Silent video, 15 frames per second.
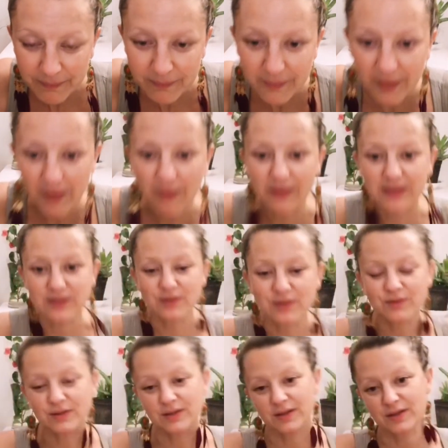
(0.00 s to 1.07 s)
Okay, Zeus
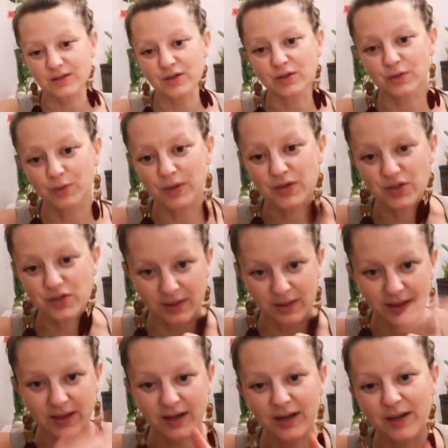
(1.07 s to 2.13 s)
has asked a good question.
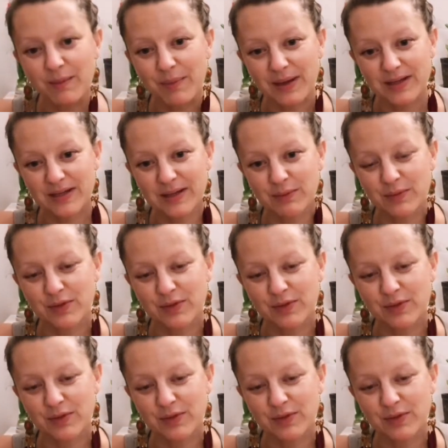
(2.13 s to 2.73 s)
Can I come back to that one,